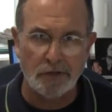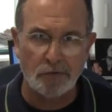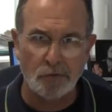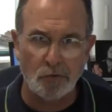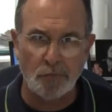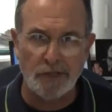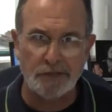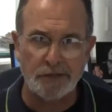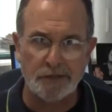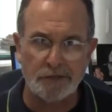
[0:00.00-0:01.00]
Accrual
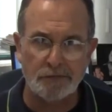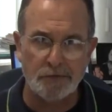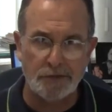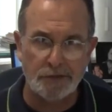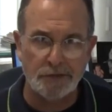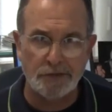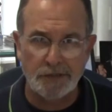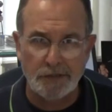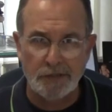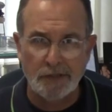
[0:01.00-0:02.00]
basis, which is
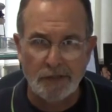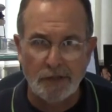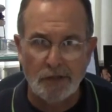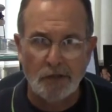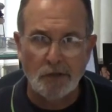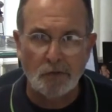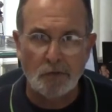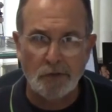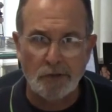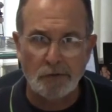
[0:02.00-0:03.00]
the
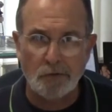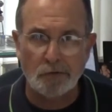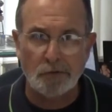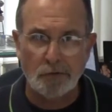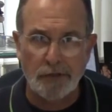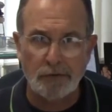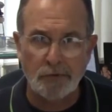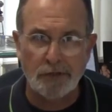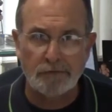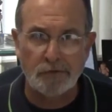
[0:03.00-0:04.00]
quote-unquote correct
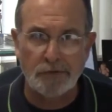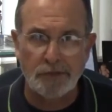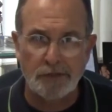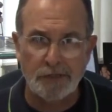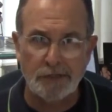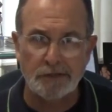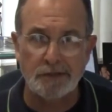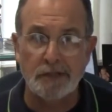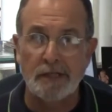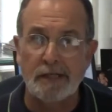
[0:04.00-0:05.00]
way of doing
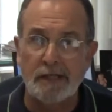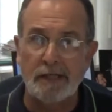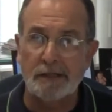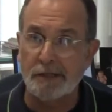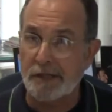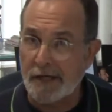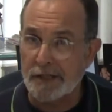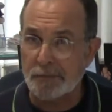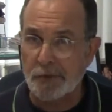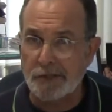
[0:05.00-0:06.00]
things, and the
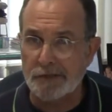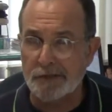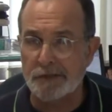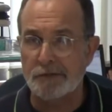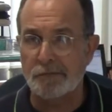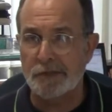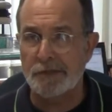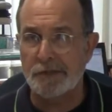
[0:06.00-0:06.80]
cash basis, which